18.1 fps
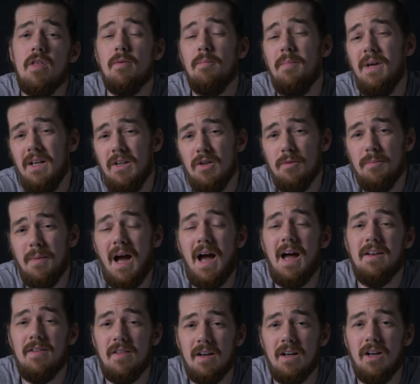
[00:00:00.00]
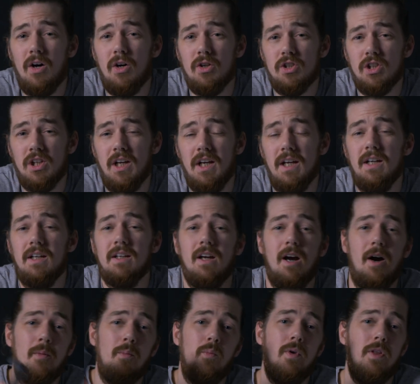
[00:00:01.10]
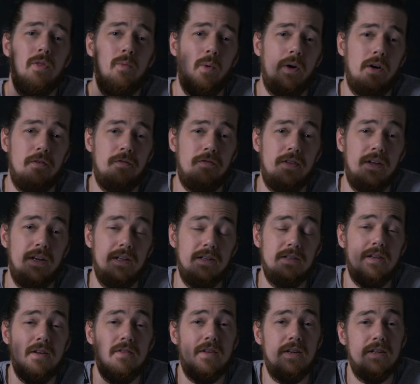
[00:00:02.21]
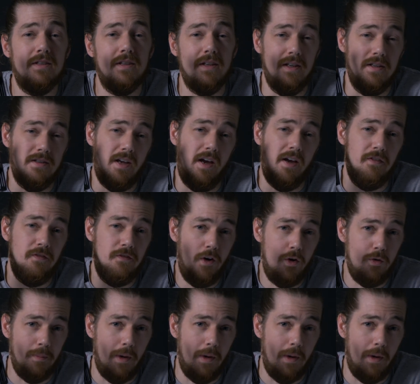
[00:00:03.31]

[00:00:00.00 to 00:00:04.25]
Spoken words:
the medium and the large kit come with one of these. This is a phone